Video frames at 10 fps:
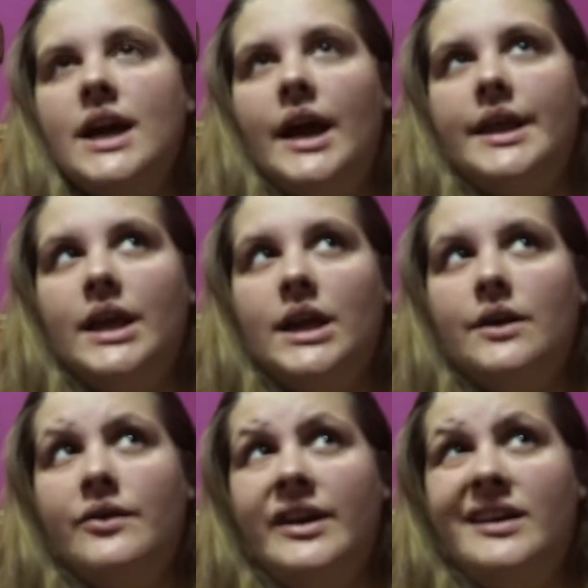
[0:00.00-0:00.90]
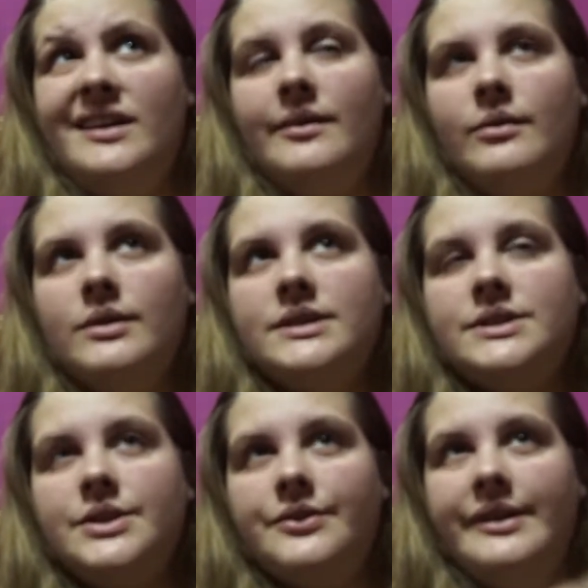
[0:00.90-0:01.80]
I think, right? Well, it's
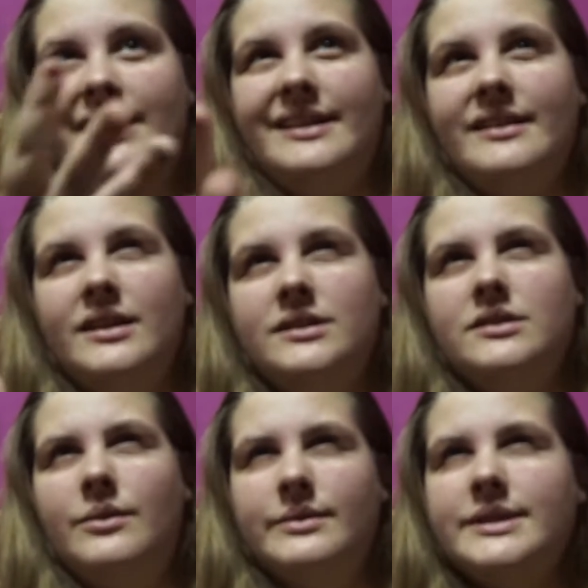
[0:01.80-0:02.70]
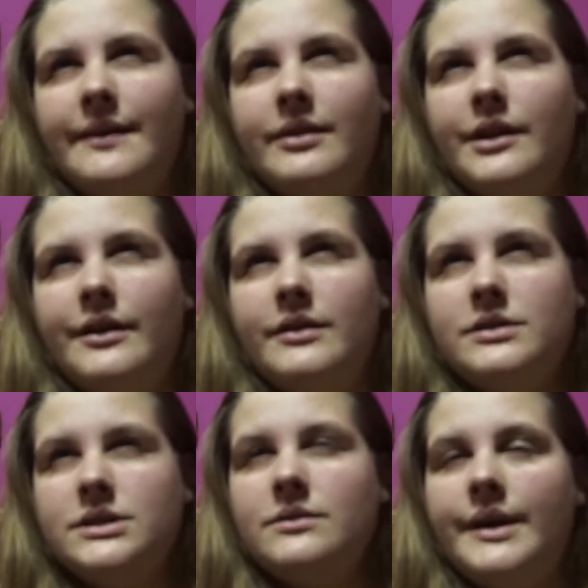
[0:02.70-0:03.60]
third grade. It's seventh grade.
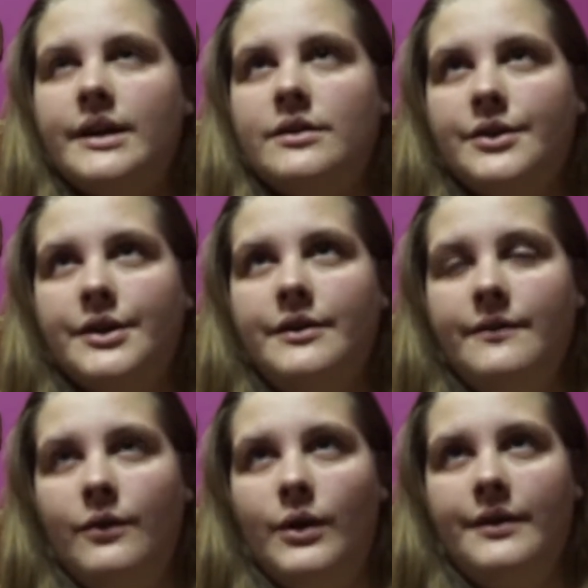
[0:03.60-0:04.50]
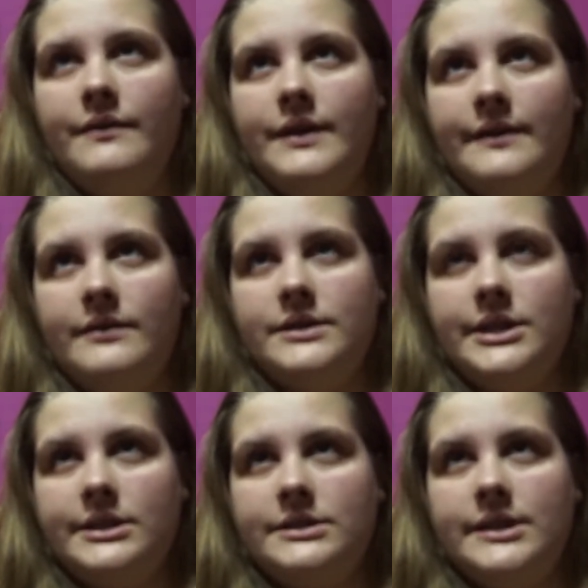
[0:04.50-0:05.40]
Wait, third, fourth, fifth,
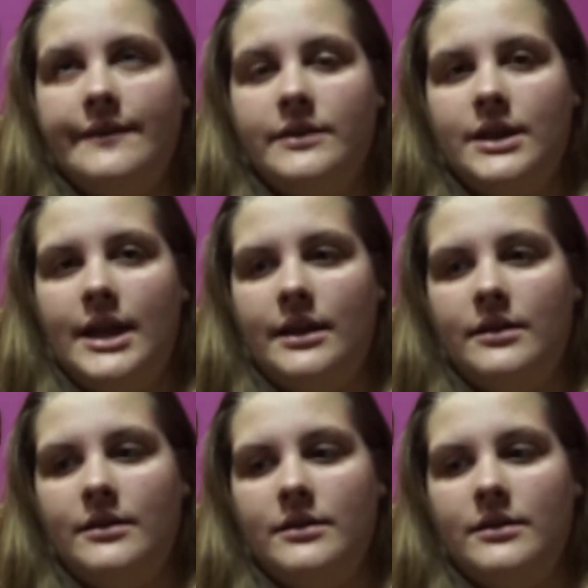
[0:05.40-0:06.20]
sixth, seventh, eighth.